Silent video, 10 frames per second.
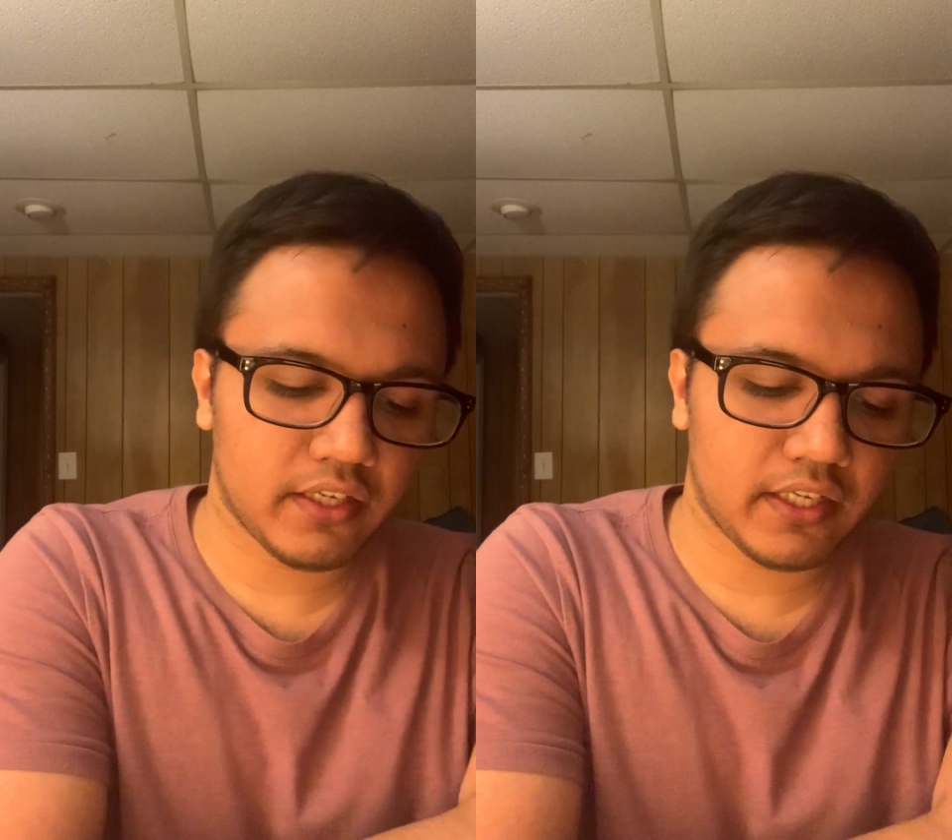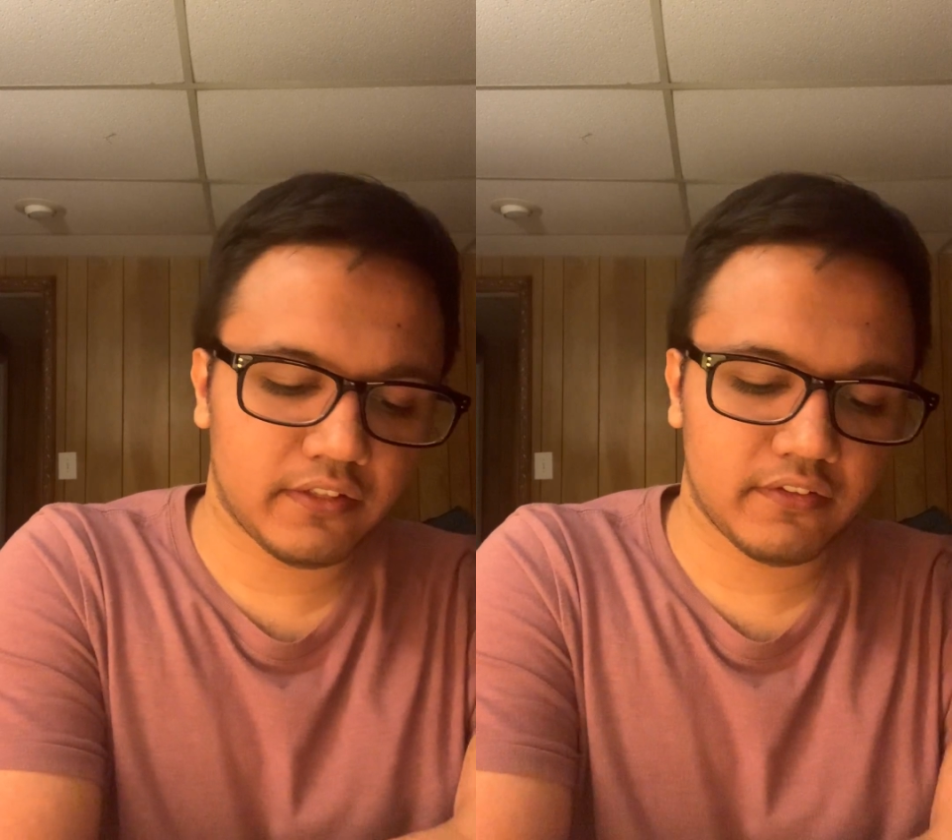
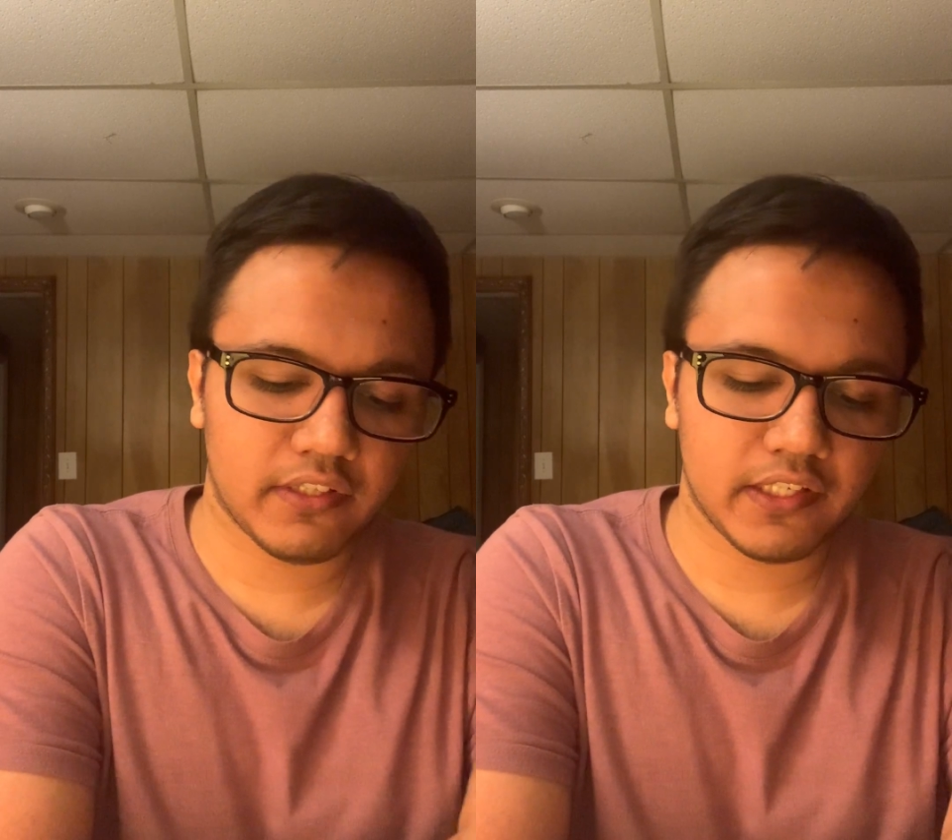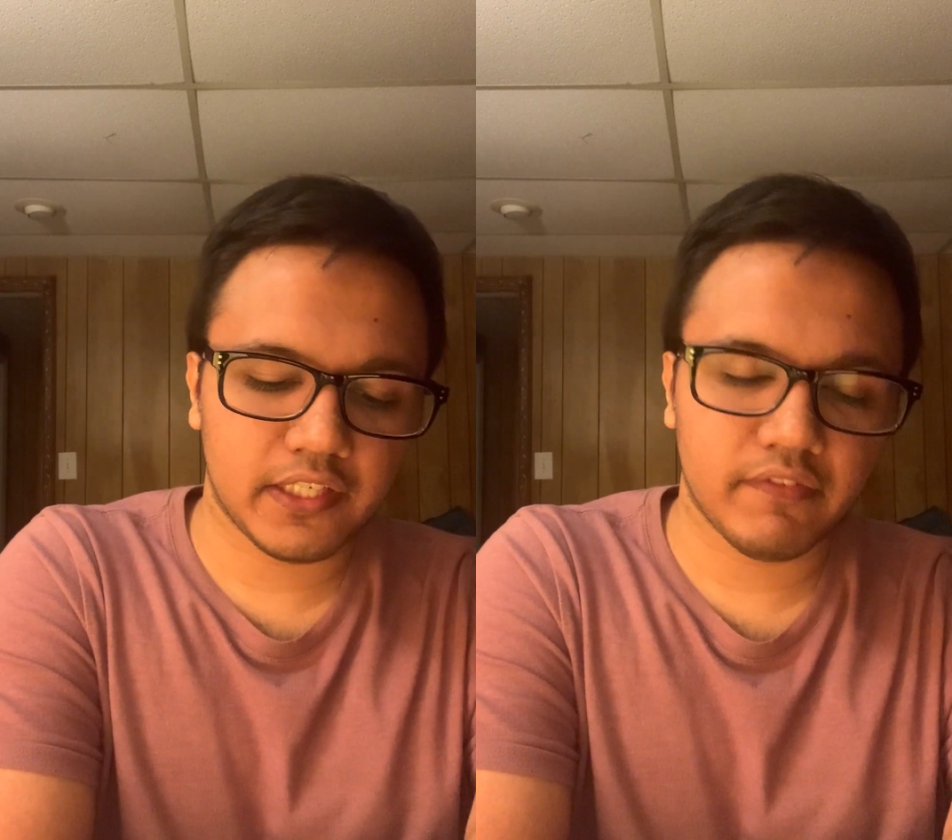It's
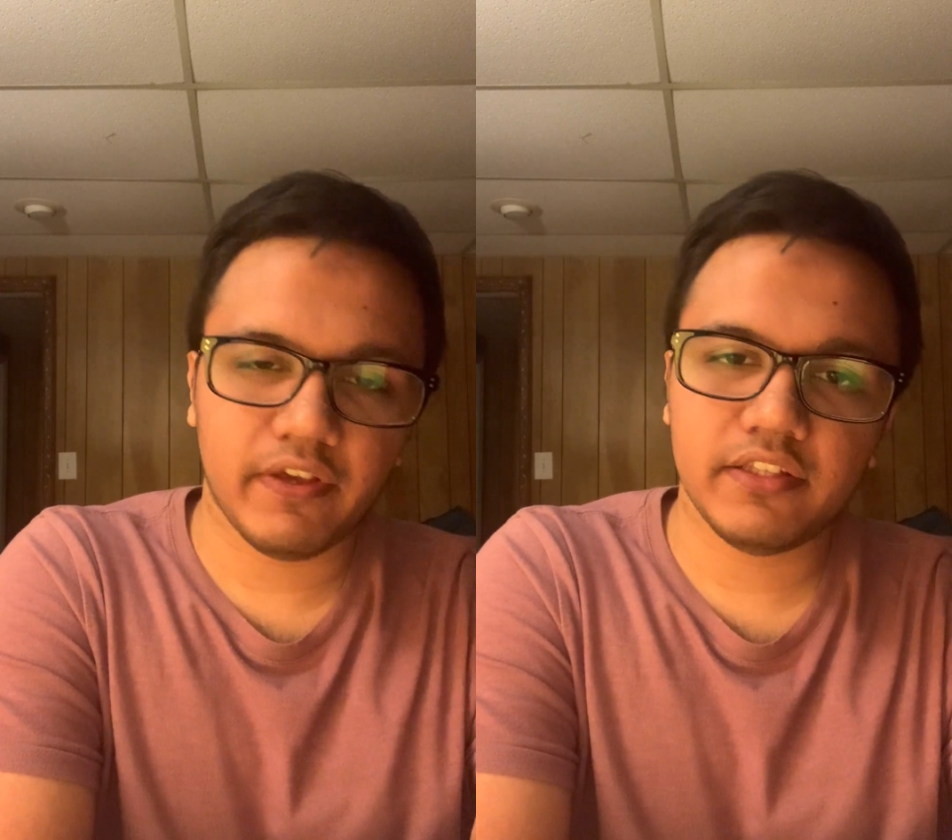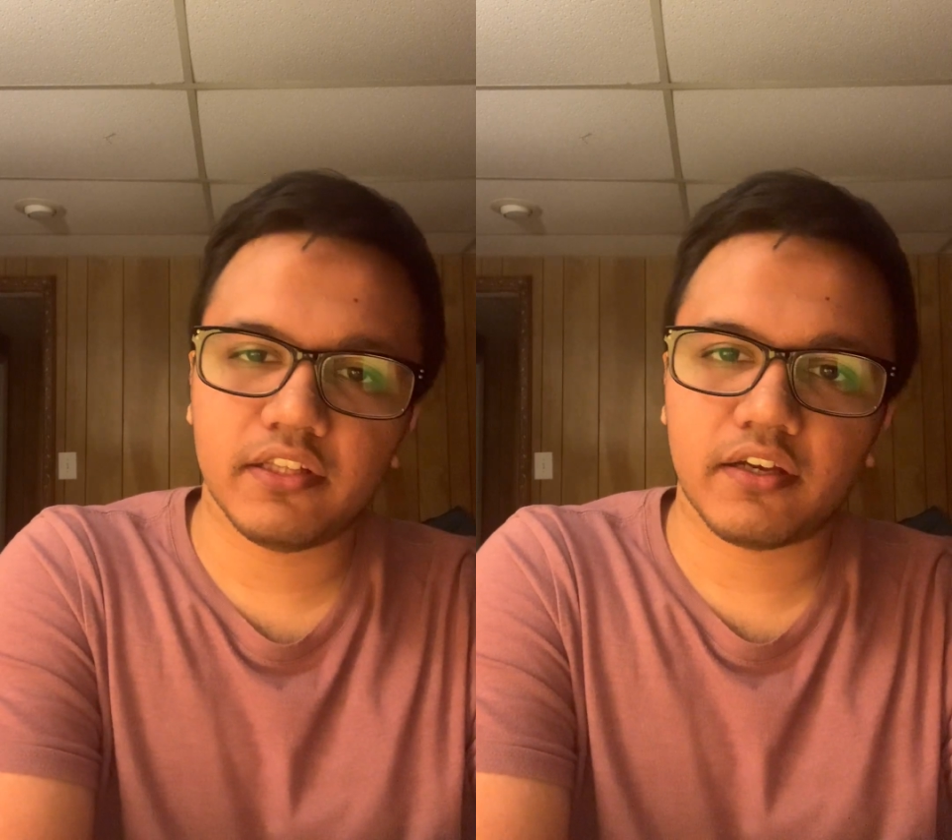giving the